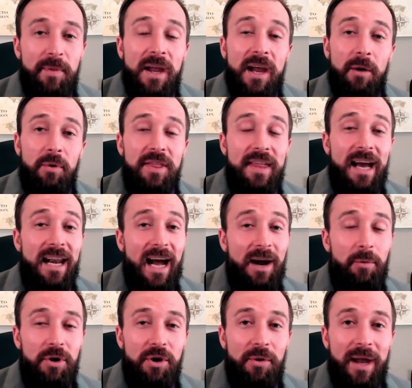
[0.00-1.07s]
And with that, I
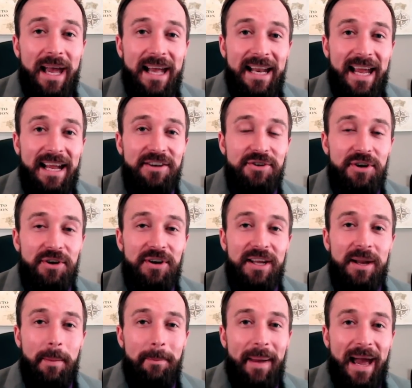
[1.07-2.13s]
will go ahead and turn
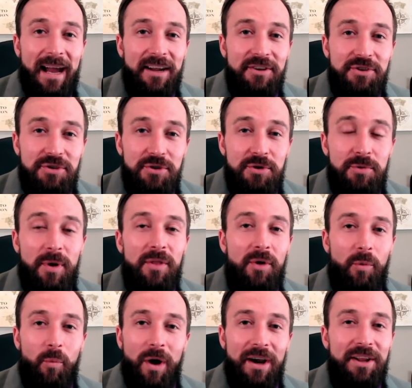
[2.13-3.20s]
it back to the
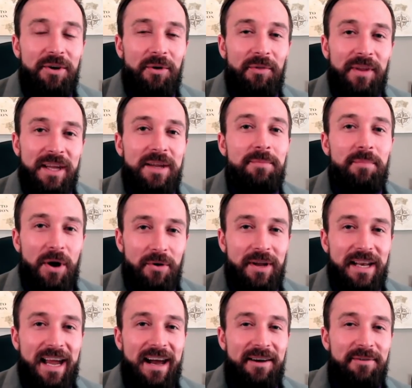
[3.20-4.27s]
one and only
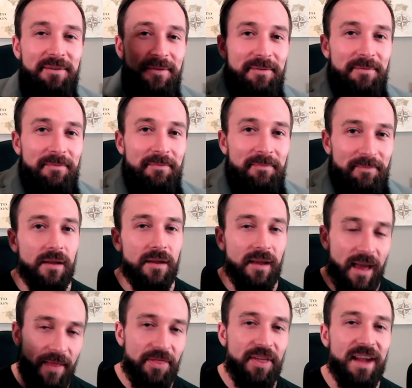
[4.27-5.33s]
PokéNav.
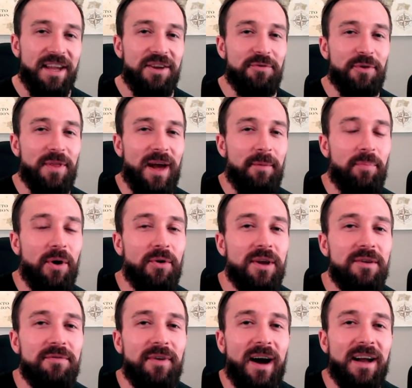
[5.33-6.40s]
And thank you for that,
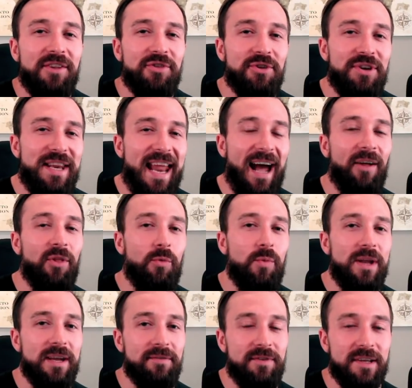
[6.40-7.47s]
PokéVisor. Now that we
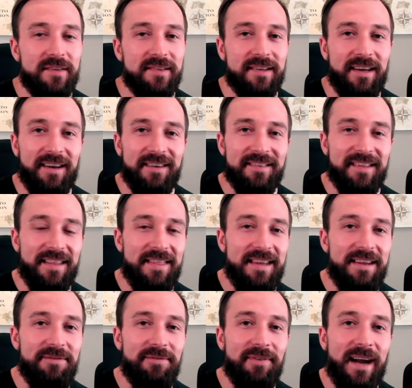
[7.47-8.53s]
have discussed
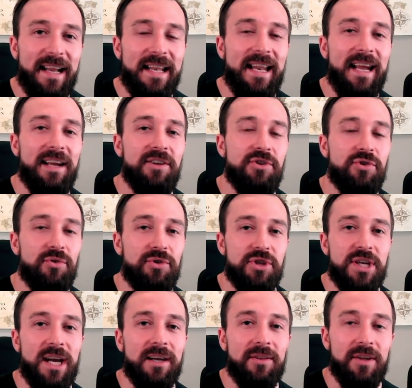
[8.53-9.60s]
the financial
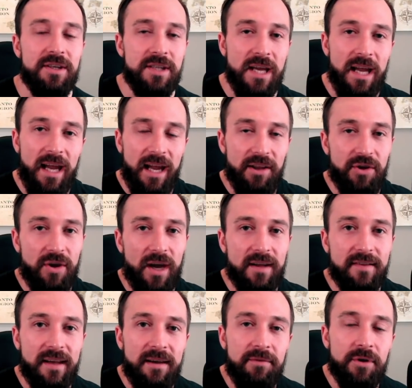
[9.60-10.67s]
checklist and you guys
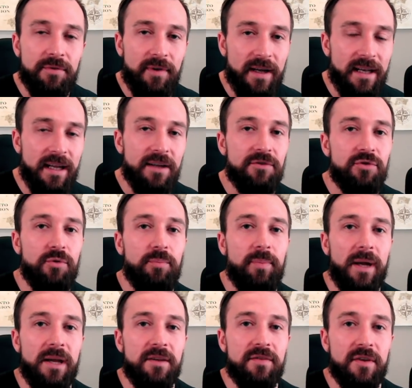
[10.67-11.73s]
have your financial
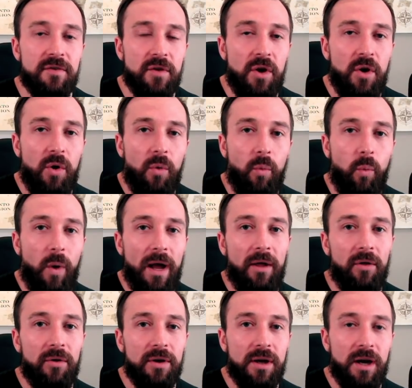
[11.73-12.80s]
basis
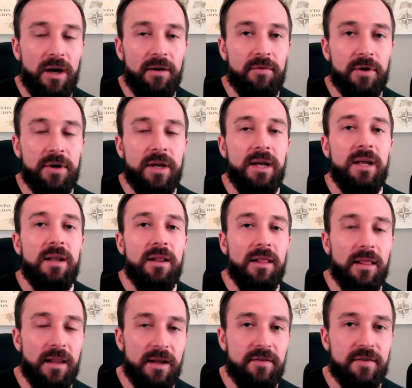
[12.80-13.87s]
well covered,
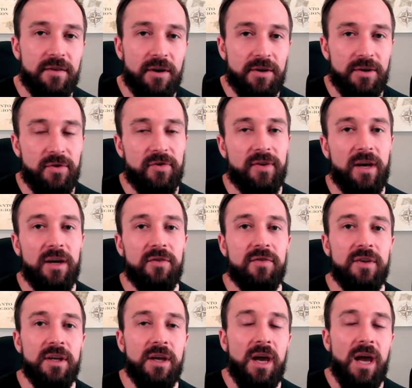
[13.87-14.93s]
let's start
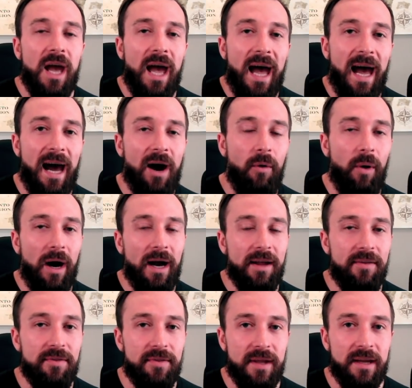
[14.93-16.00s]
discussing how I
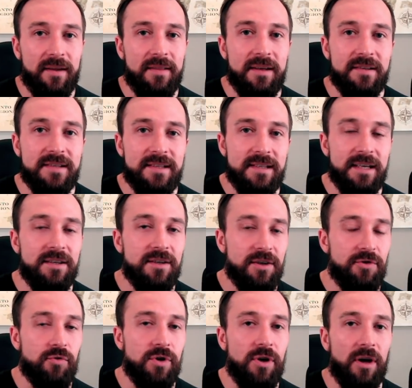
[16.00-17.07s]
think this
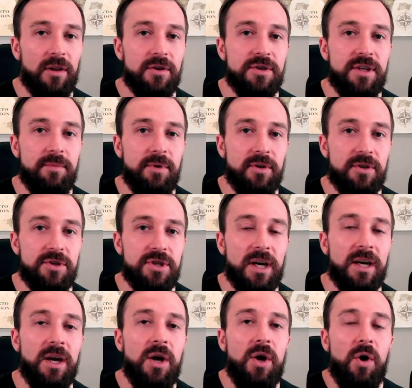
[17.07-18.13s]
$600 stimulus
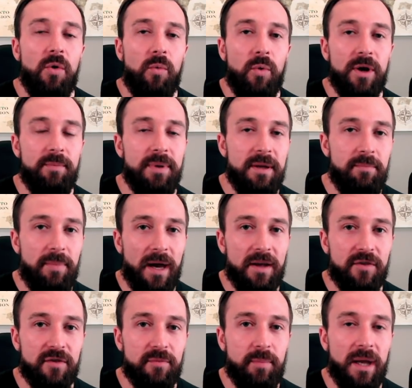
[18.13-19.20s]
check would be
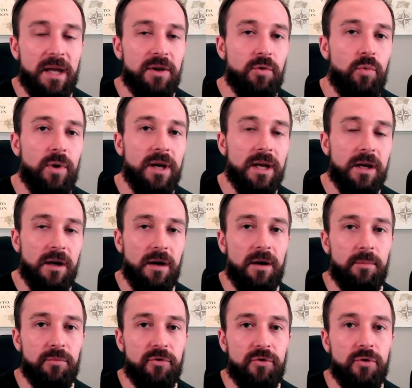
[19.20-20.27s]
best spent when it
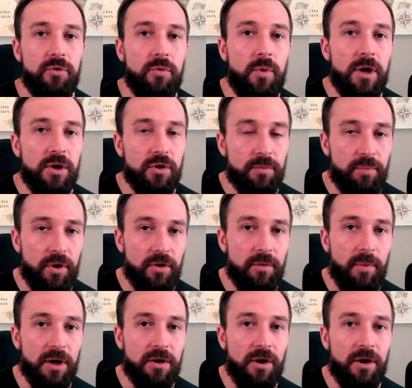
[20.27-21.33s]
comes to your
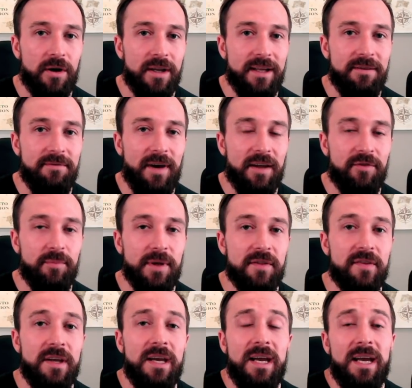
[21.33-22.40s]
Pokemon card
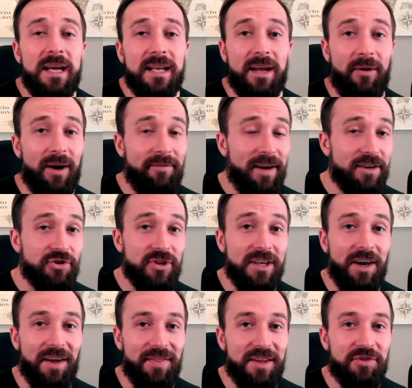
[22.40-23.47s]
investments. Now, I've actually
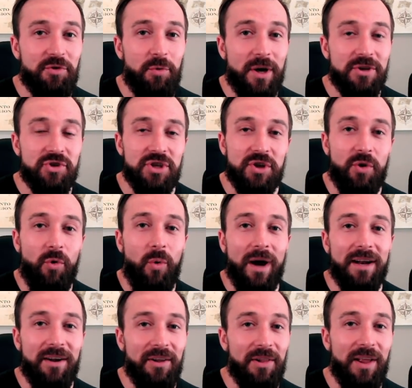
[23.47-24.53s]
gotten this question
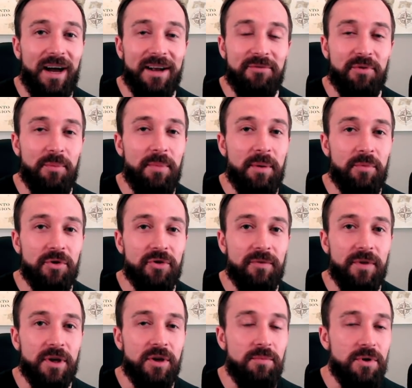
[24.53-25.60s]
quite a lot from members of
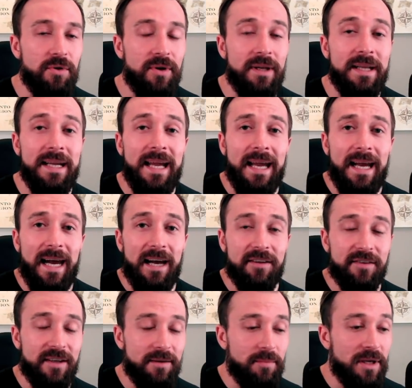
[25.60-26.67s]
the community
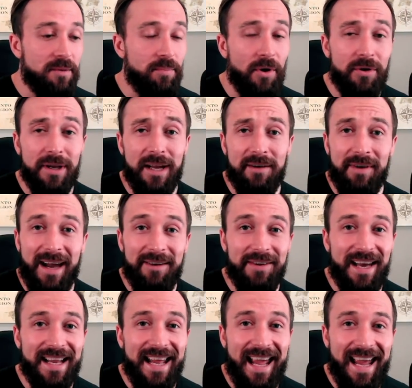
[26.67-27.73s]
asking me, PokéNav, I've
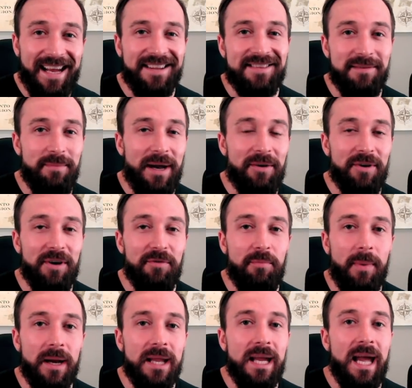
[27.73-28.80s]
got X amount of
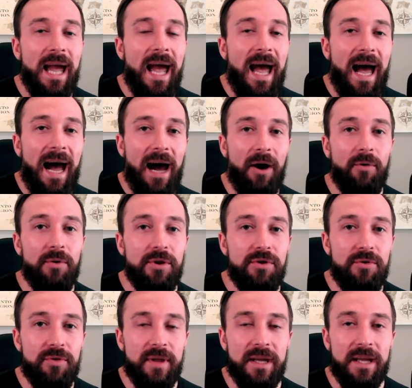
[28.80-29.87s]
money. How do you
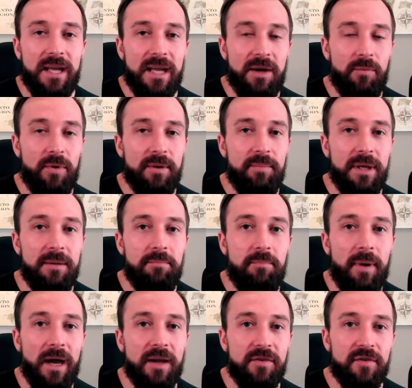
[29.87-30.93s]
think it would be
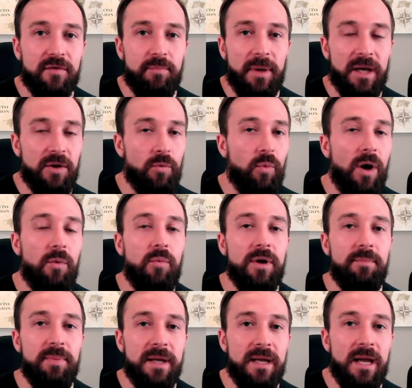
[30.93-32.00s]
best spent? What
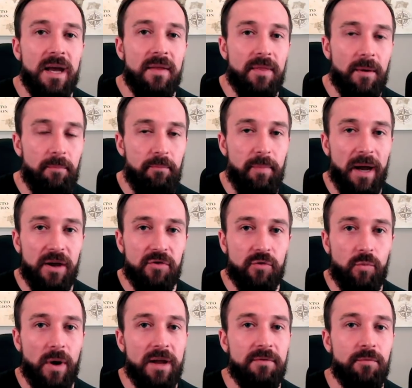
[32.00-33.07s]
would be the best
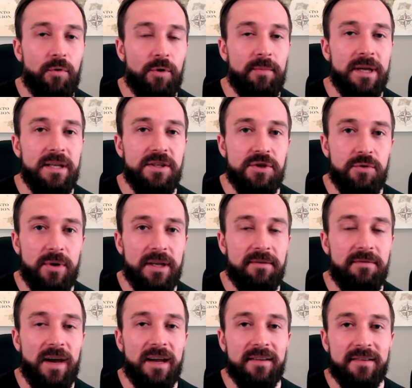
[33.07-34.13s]
way for me to
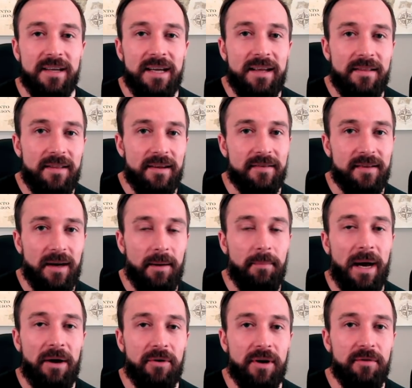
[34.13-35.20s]
invest this
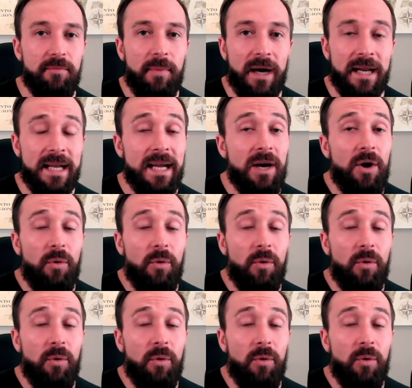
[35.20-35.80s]
amount of money?